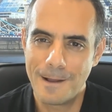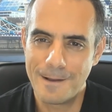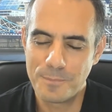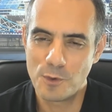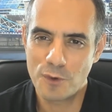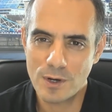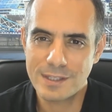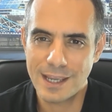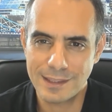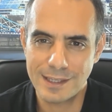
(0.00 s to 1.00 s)
you've got to
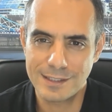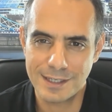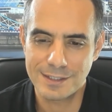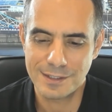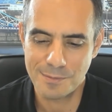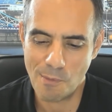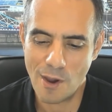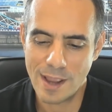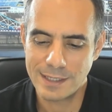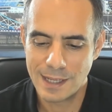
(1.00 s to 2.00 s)
take these things in
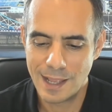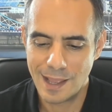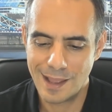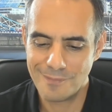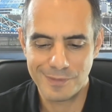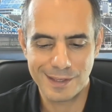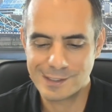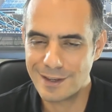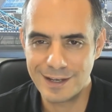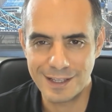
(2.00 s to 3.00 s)
mind. There's
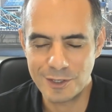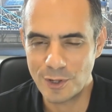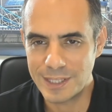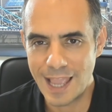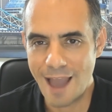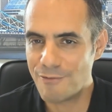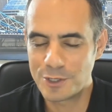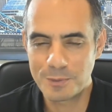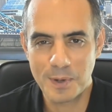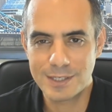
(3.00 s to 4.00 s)
certainly, you know, the
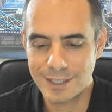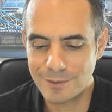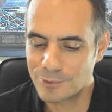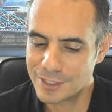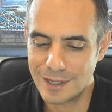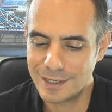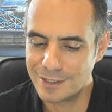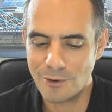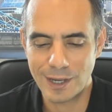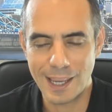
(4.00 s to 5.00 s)
average person will certainly
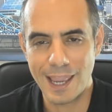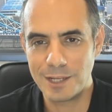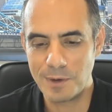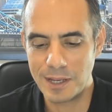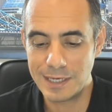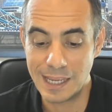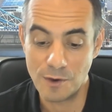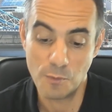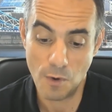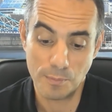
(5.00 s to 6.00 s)
not get anywhere
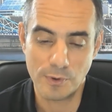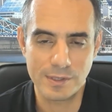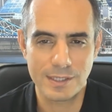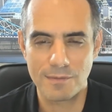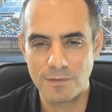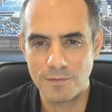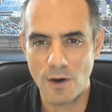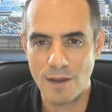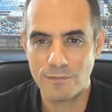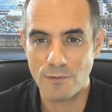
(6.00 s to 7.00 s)
near
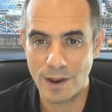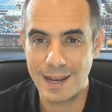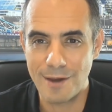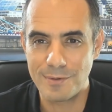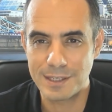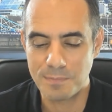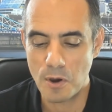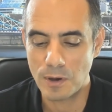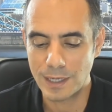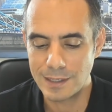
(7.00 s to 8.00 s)
1.75 right now in this
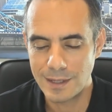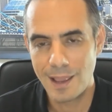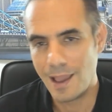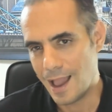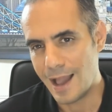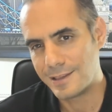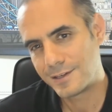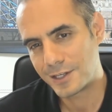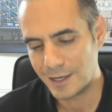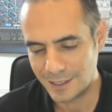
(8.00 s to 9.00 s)
market, and
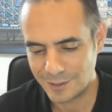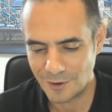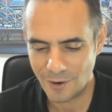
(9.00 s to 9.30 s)
certainly not